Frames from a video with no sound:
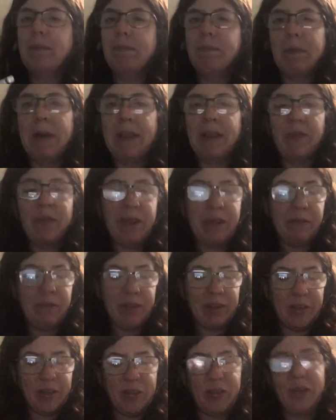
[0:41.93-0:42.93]
By the way, I would
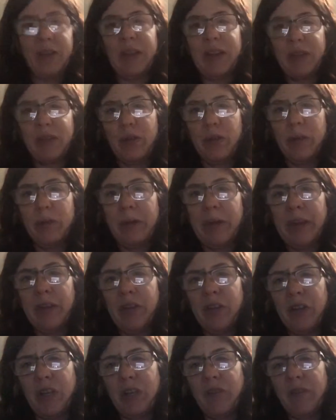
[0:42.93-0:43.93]
also like to
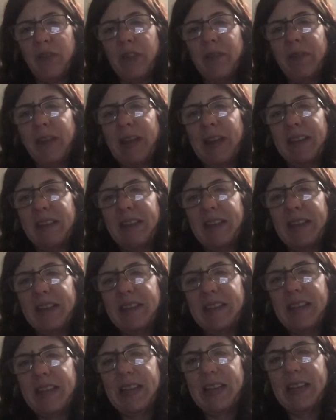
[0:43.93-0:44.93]
apologize for the fact
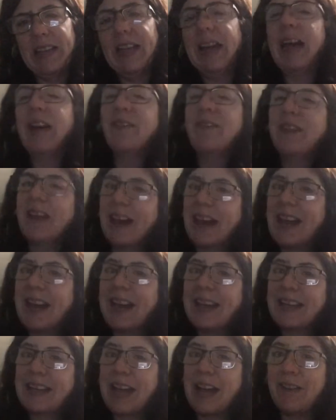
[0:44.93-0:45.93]
that I've not
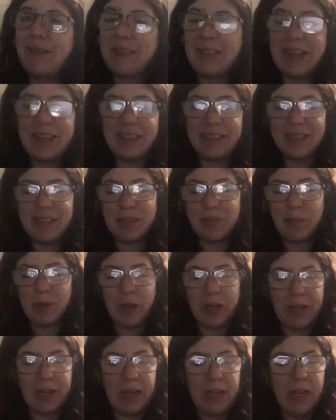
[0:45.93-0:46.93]
had coffee yet this
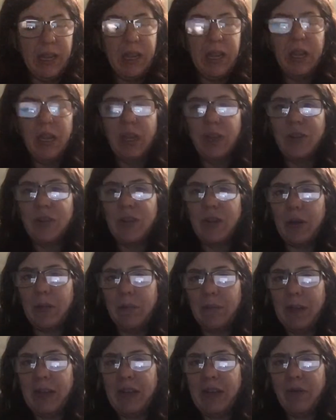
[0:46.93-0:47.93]
morning. So
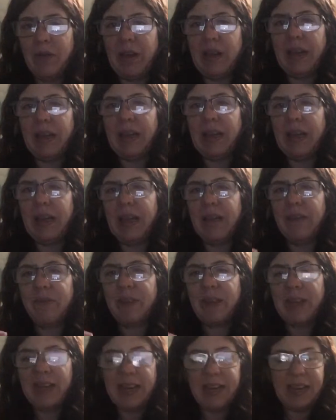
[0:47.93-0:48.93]
anyway, I've
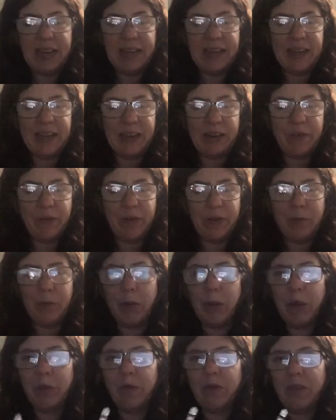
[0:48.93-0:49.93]
gone ahead and I've
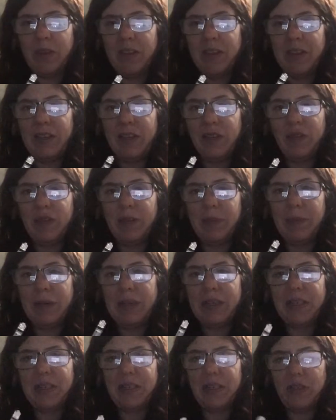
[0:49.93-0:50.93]
removed these three
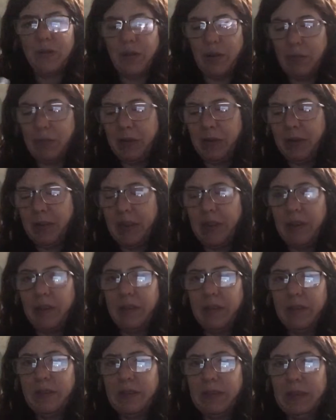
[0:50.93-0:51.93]
pieces from their
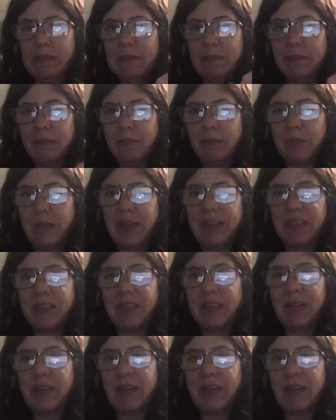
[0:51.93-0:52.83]
little plastic